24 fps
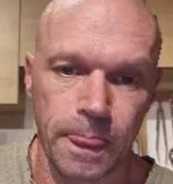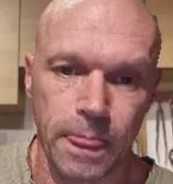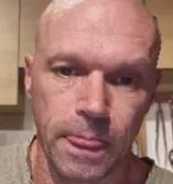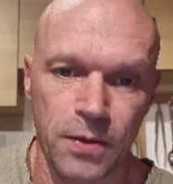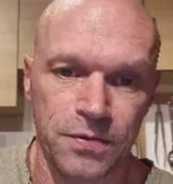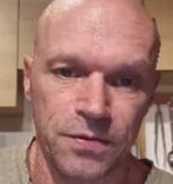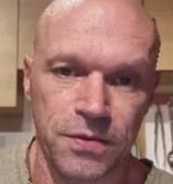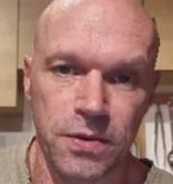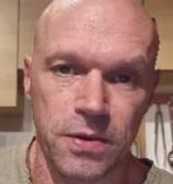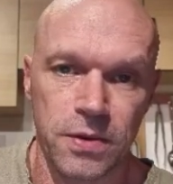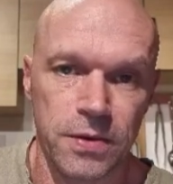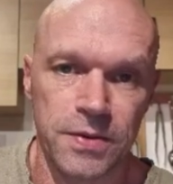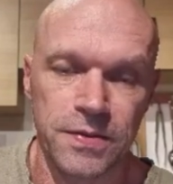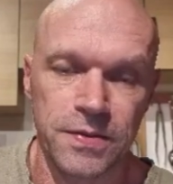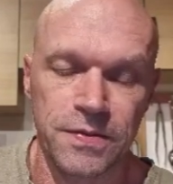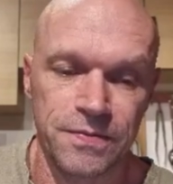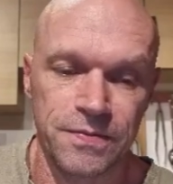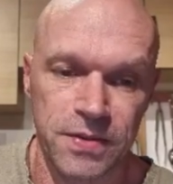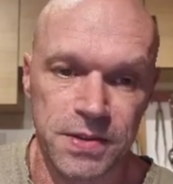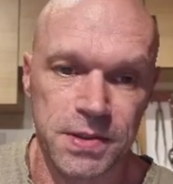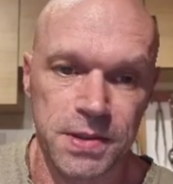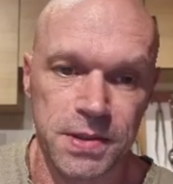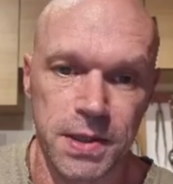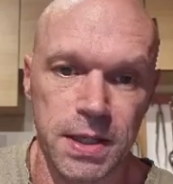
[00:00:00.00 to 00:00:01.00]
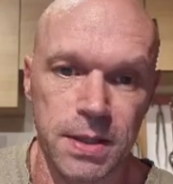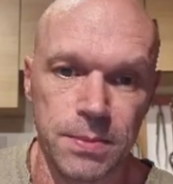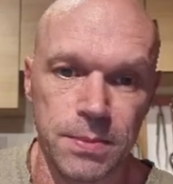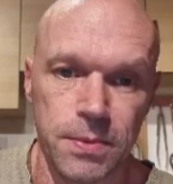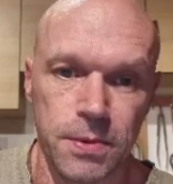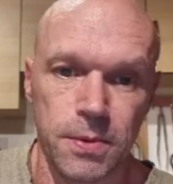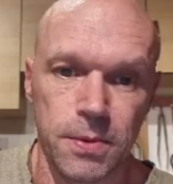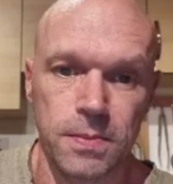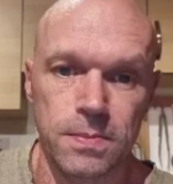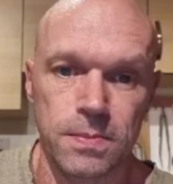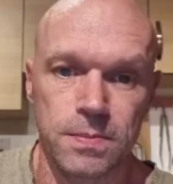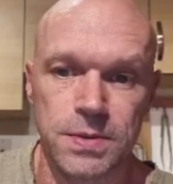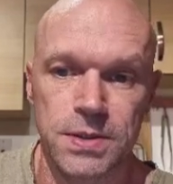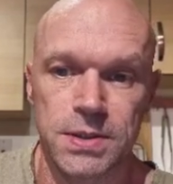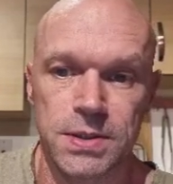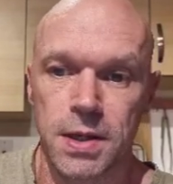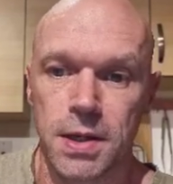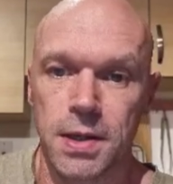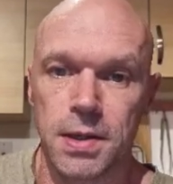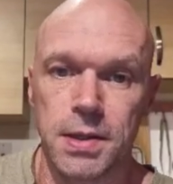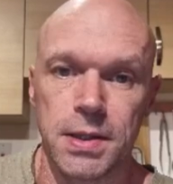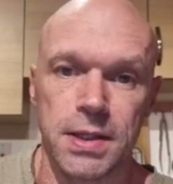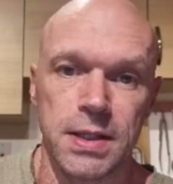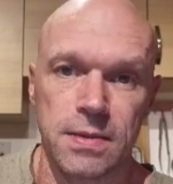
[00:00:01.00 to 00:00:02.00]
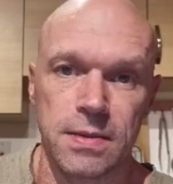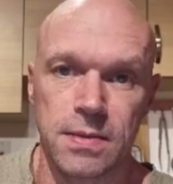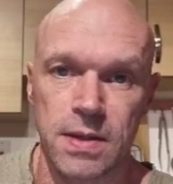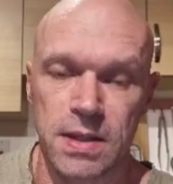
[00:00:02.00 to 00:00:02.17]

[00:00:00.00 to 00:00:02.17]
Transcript: for the foreseeable, certainly